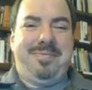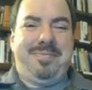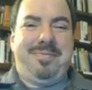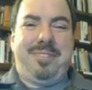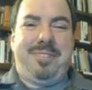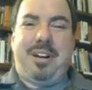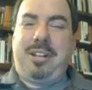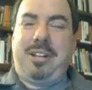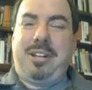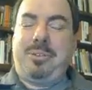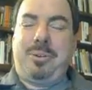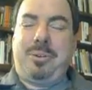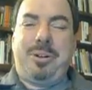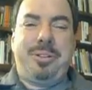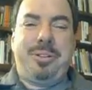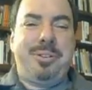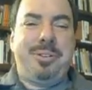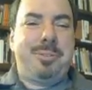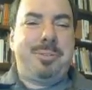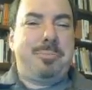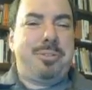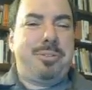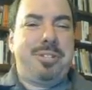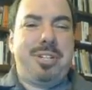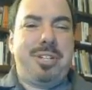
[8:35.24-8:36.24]
Follow all those
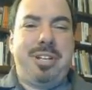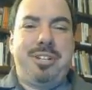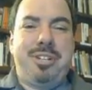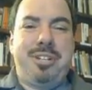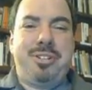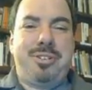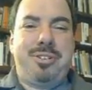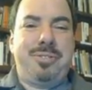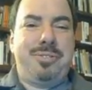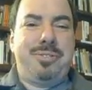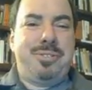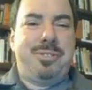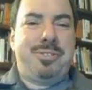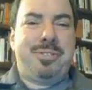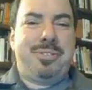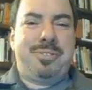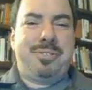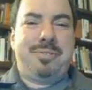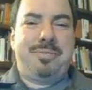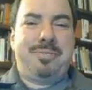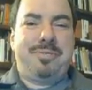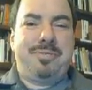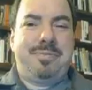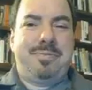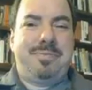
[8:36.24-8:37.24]
procedures
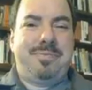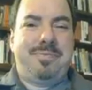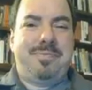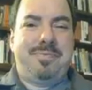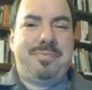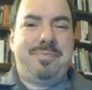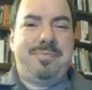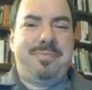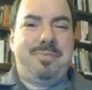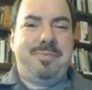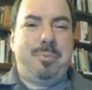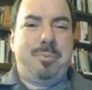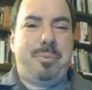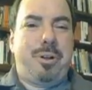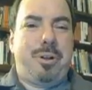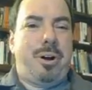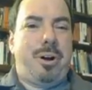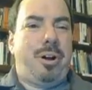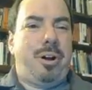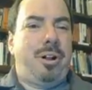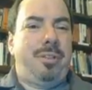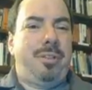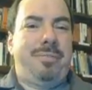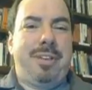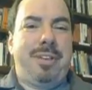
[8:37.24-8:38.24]
with
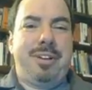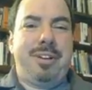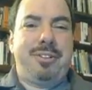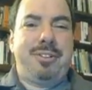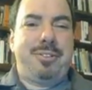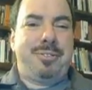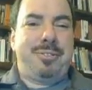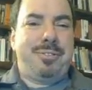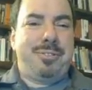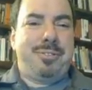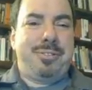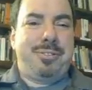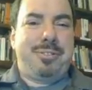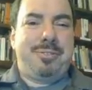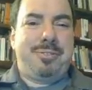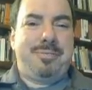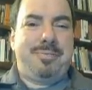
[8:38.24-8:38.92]
all vendors.